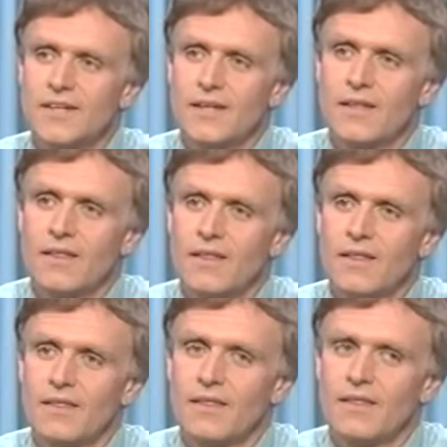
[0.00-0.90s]
you'll
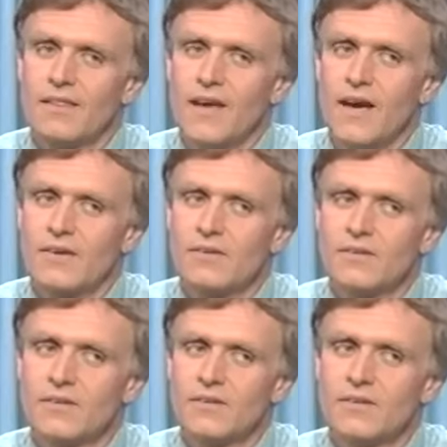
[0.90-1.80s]
see
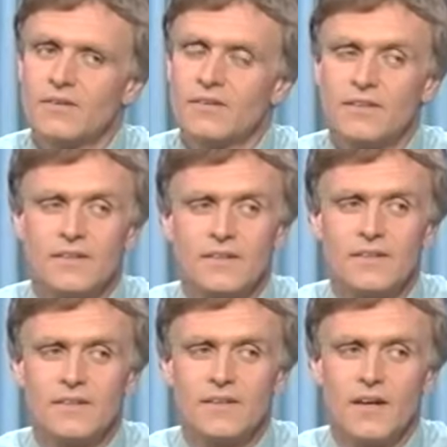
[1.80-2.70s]

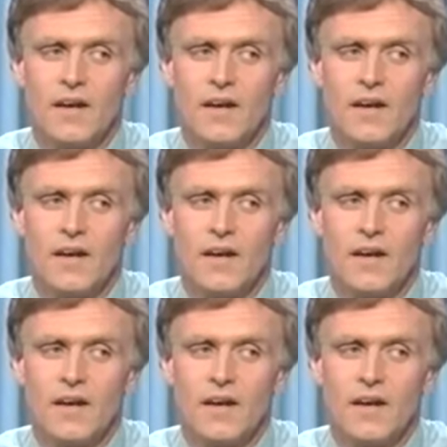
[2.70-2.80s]
that